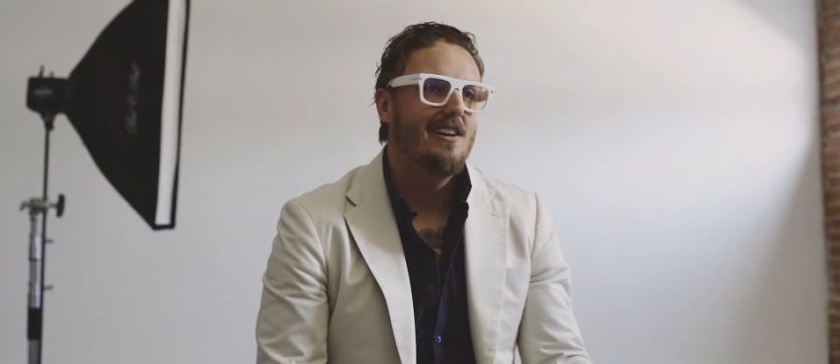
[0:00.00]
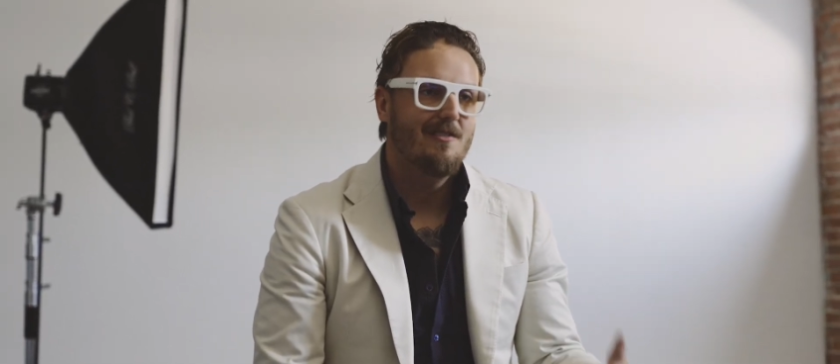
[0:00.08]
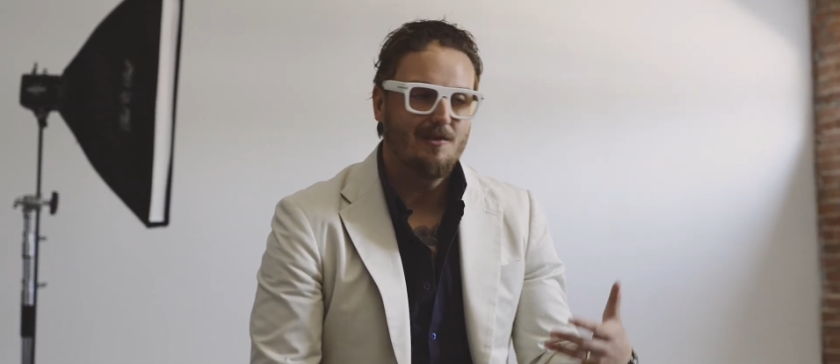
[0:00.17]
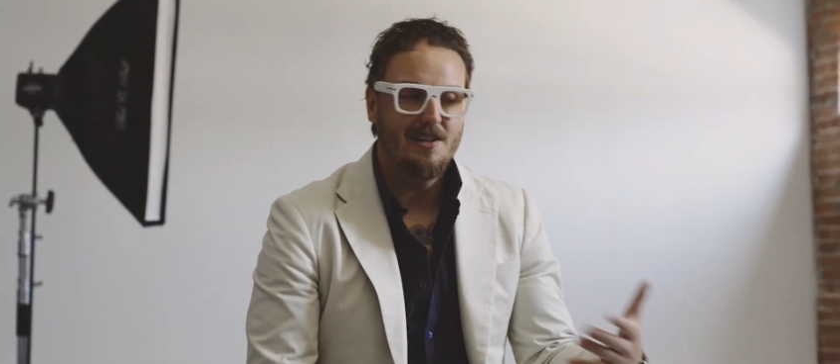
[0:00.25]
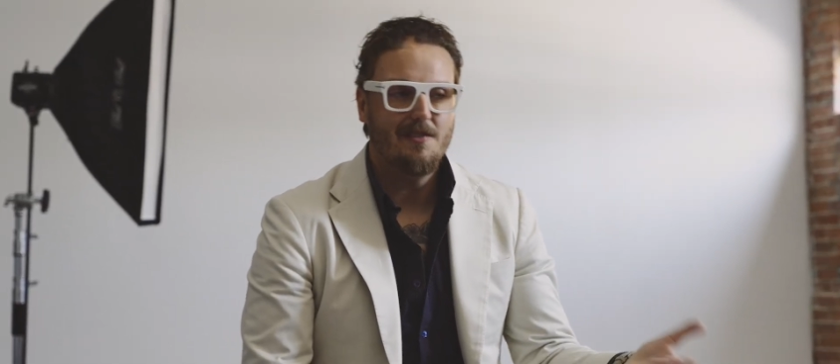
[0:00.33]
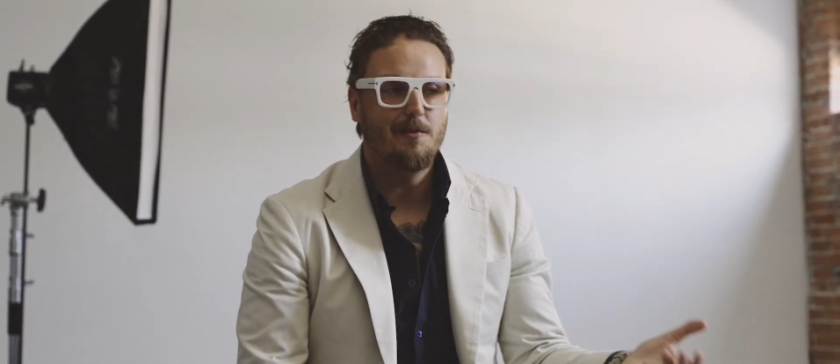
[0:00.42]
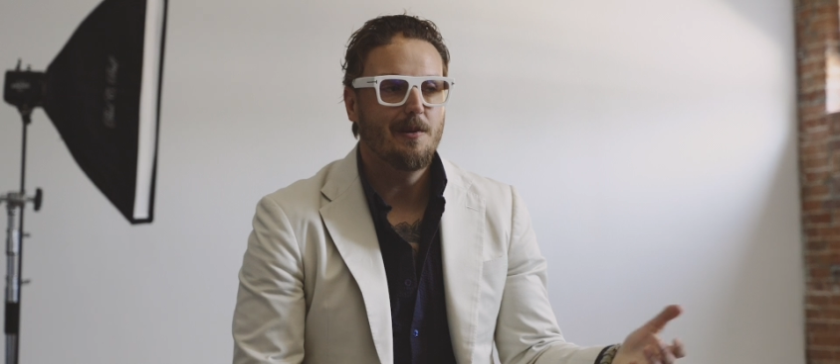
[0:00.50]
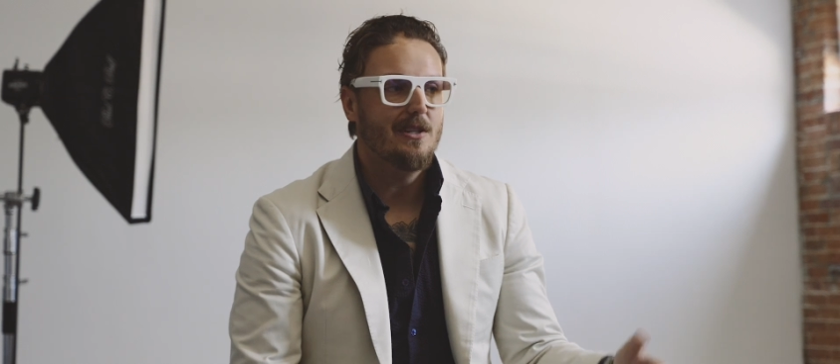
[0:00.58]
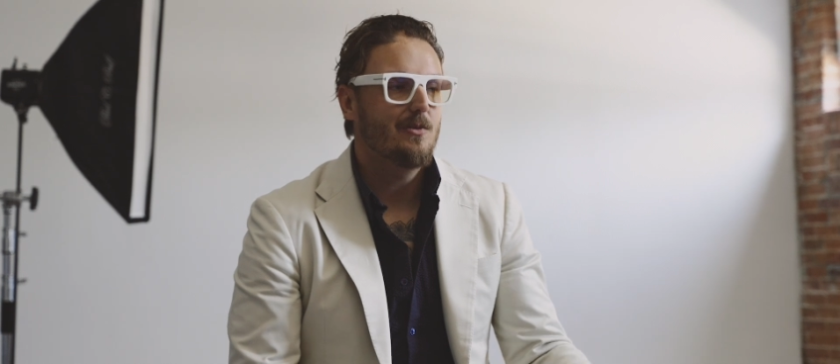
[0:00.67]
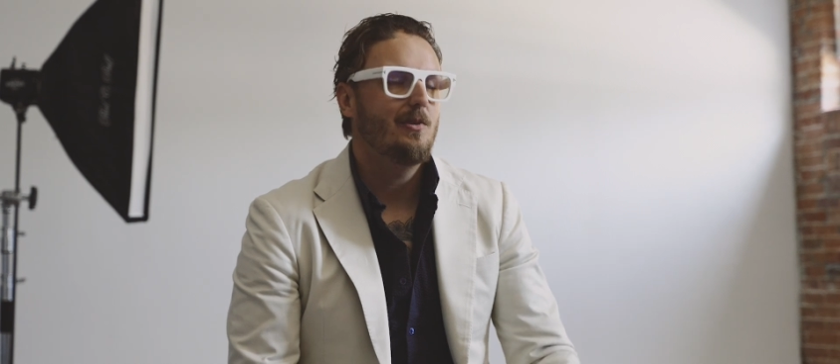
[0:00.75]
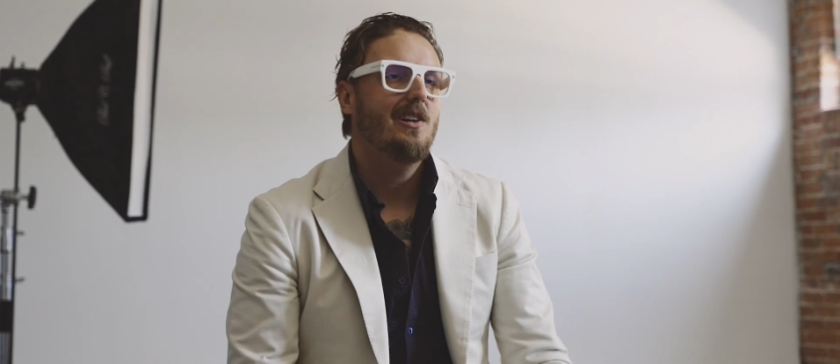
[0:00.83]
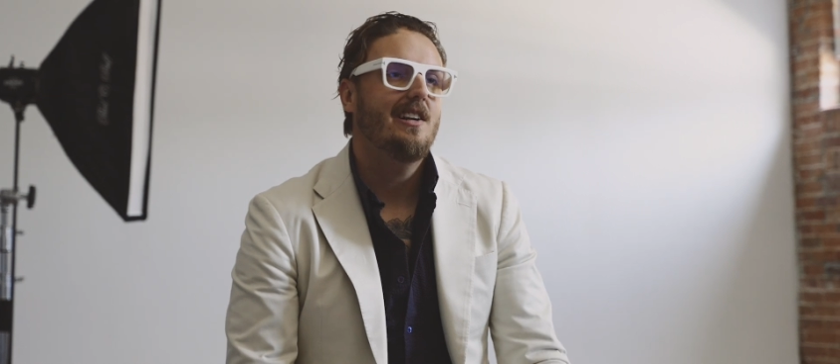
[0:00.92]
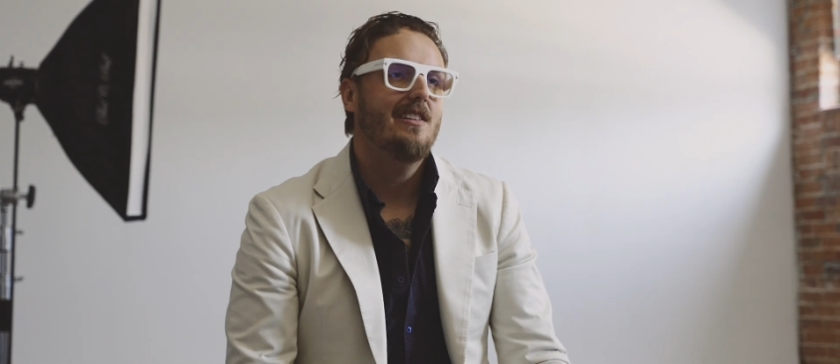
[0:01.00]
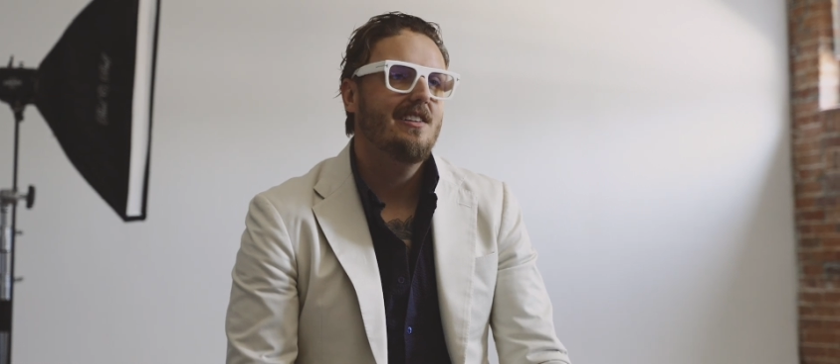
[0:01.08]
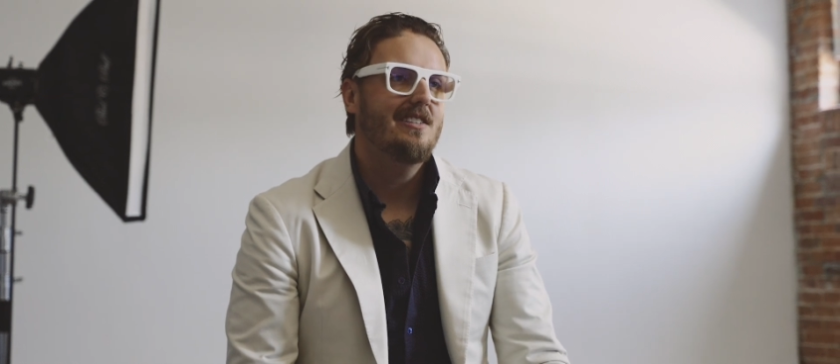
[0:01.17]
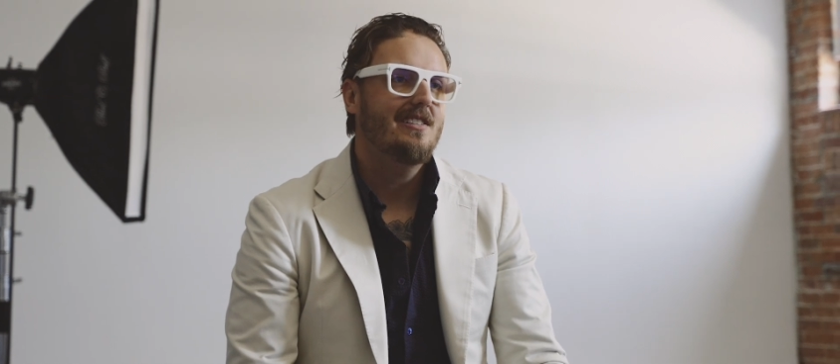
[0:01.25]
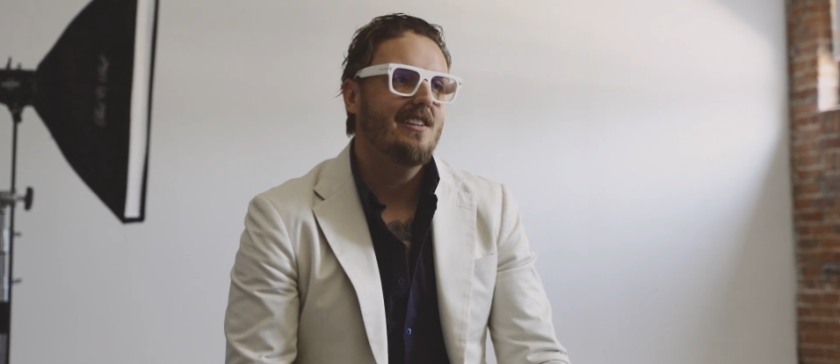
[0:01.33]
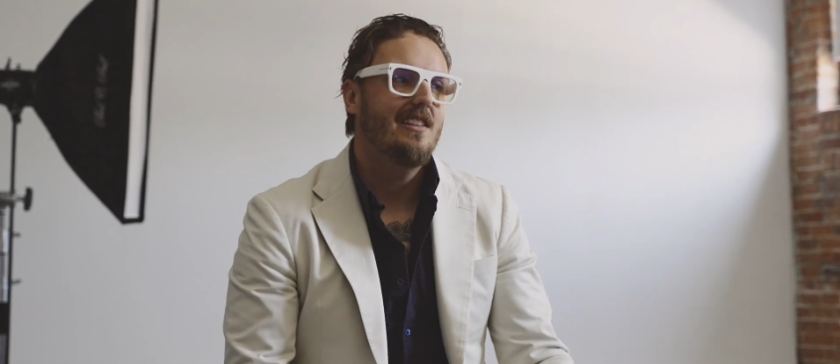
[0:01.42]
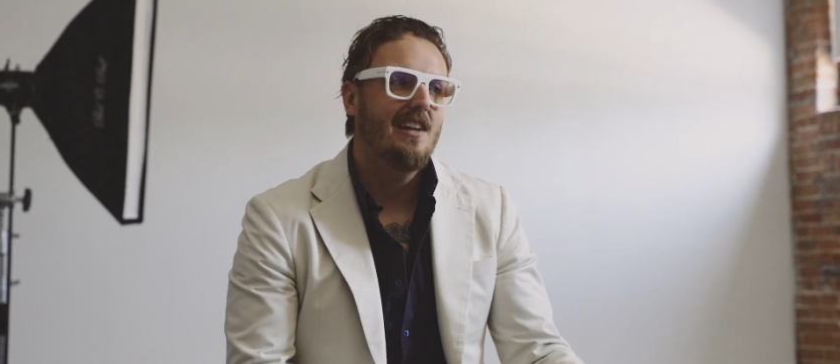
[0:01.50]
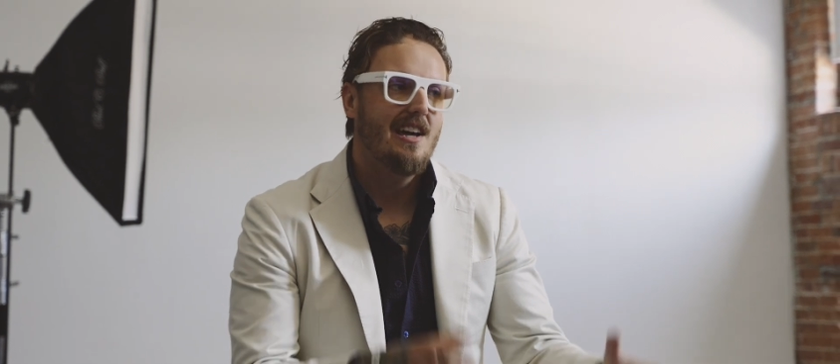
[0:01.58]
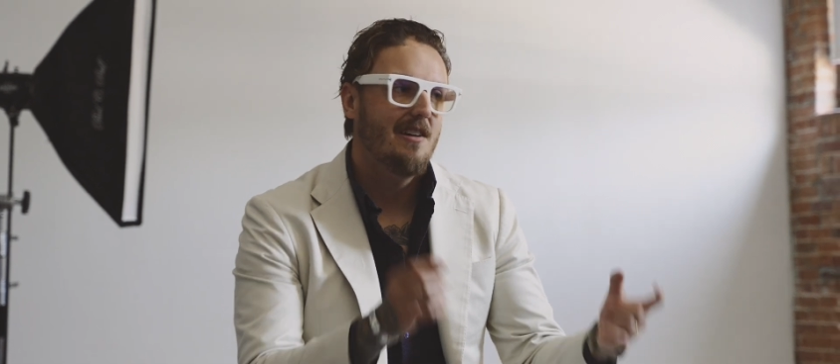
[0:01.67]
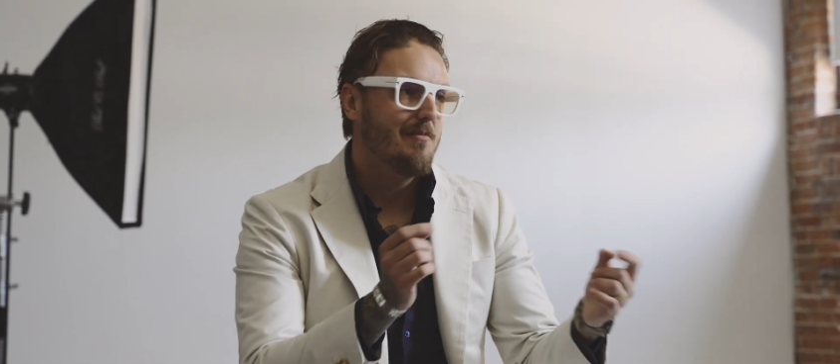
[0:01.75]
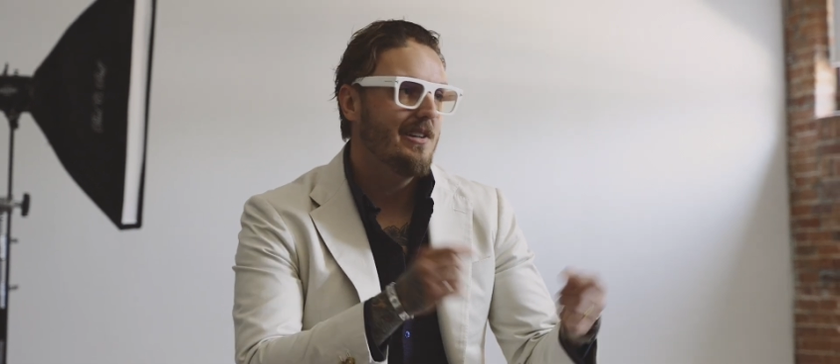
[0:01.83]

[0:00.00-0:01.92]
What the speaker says: what everybody's wearing and things like that,